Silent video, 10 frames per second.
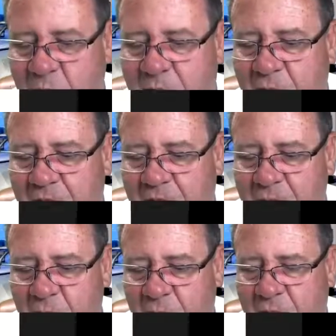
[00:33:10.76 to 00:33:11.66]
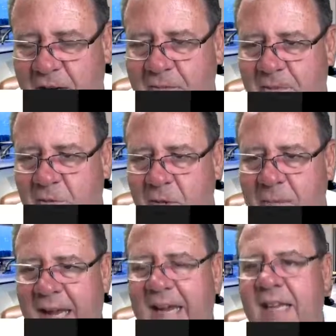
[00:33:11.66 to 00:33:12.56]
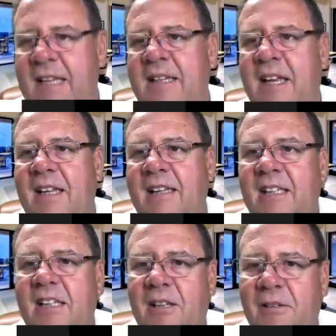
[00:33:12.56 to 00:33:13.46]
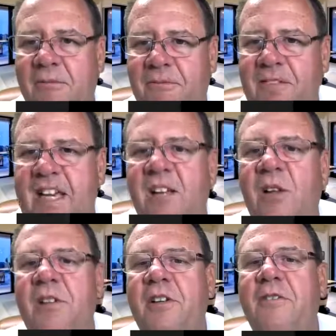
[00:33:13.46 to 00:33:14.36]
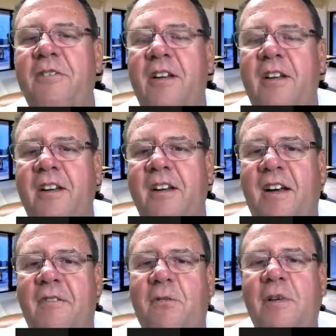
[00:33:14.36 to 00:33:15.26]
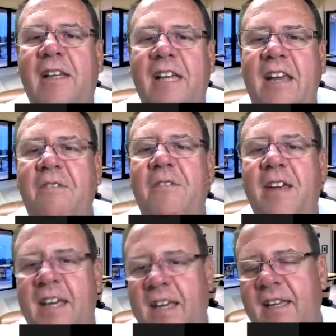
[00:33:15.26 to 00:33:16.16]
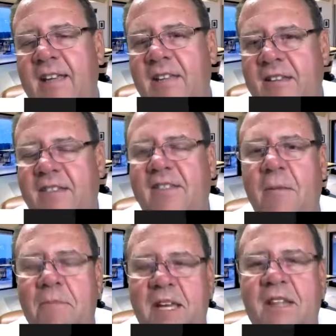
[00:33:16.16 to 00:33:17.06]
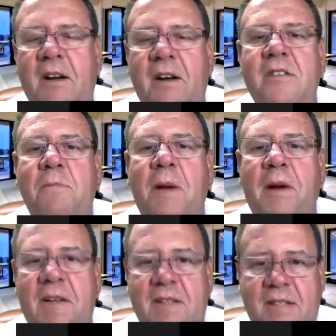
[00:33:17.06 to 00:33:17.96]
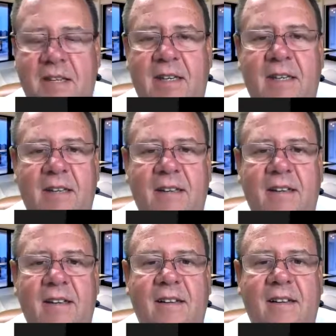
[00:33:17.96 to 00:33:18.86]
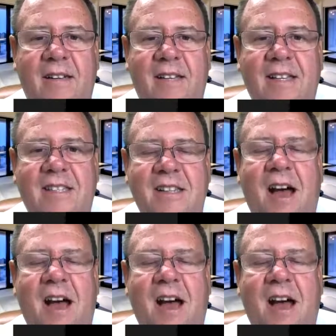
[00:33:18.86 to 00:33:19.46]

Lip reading: We want to remain in that little field of relieving something they're experiencing that's